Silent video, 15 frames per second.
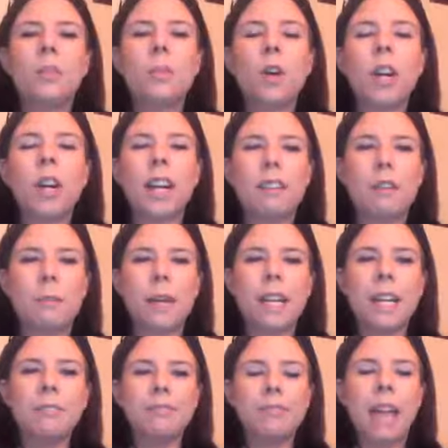Good morning,
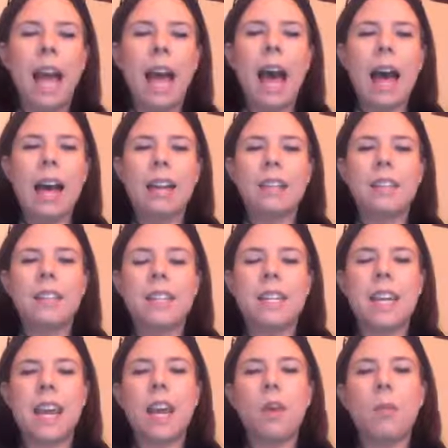everybody. And
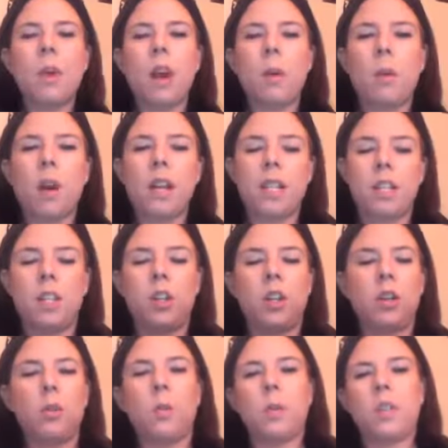today, what I wanted to
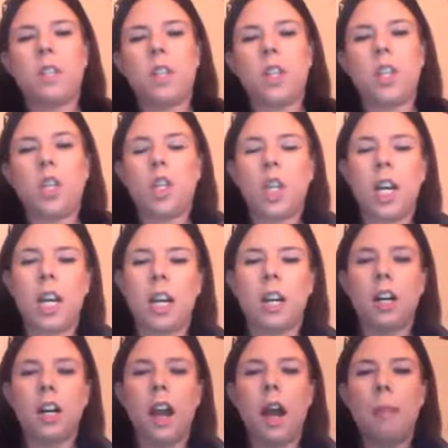do was to
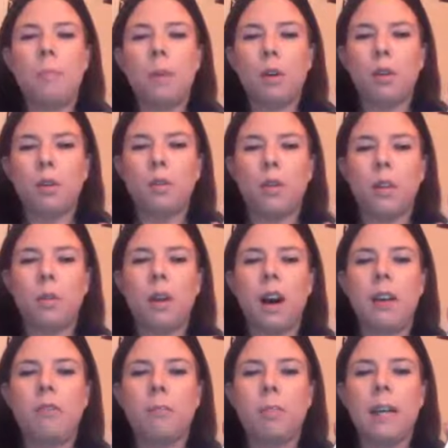share a book review
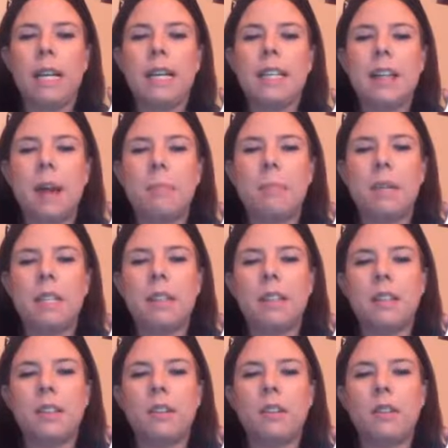of Build a
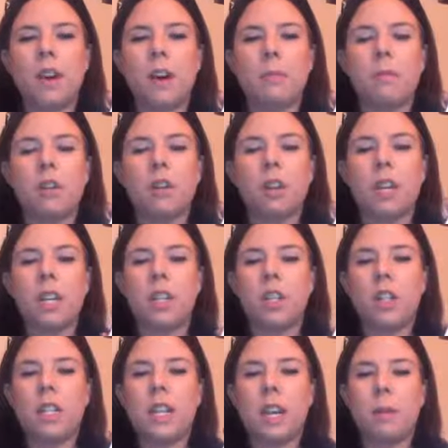Business from Your
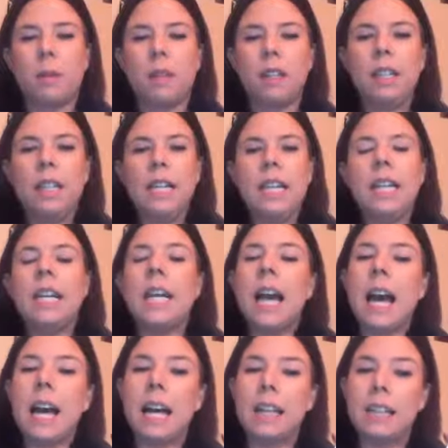Kitchen Table.
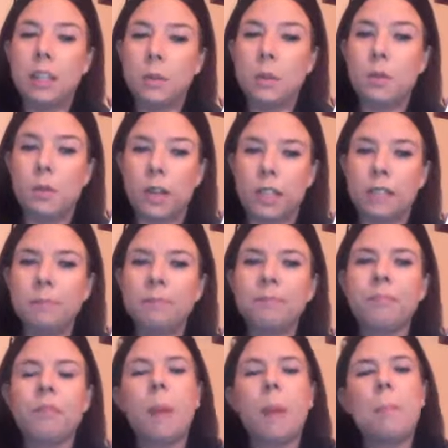And this was written
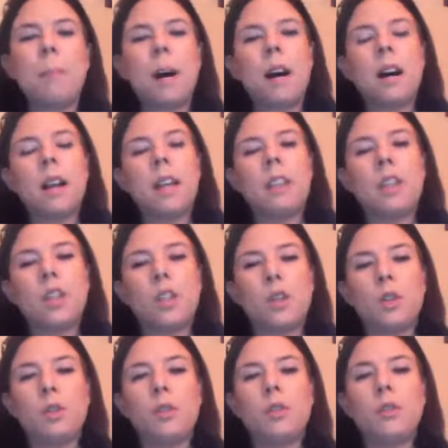by the
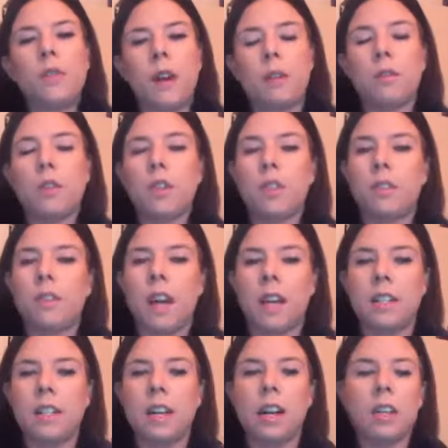two founders of
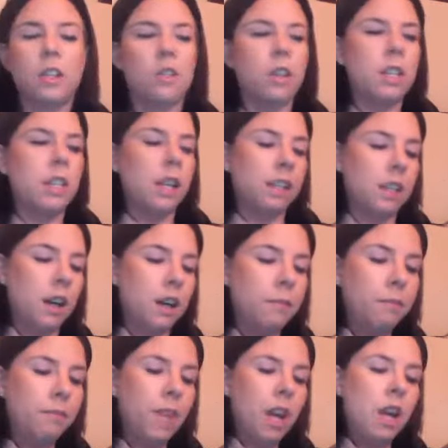
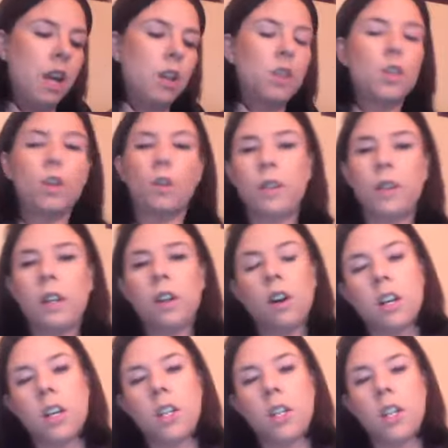notonthehighstreet.com, Sophie
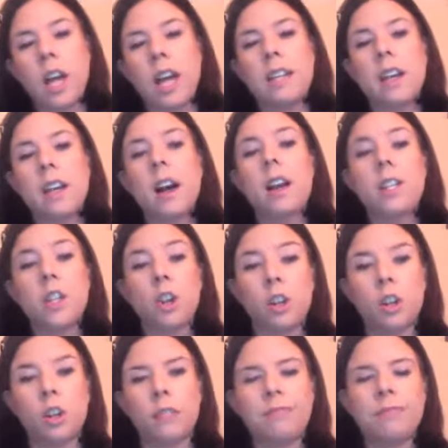Cornish and Holly
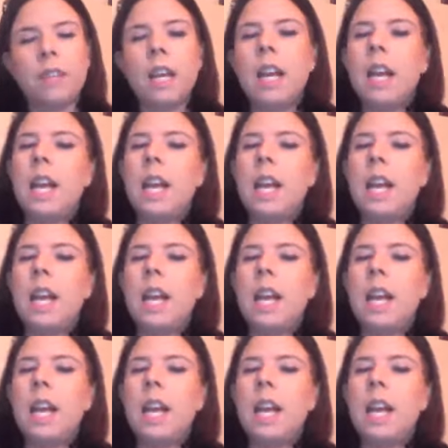Tucker.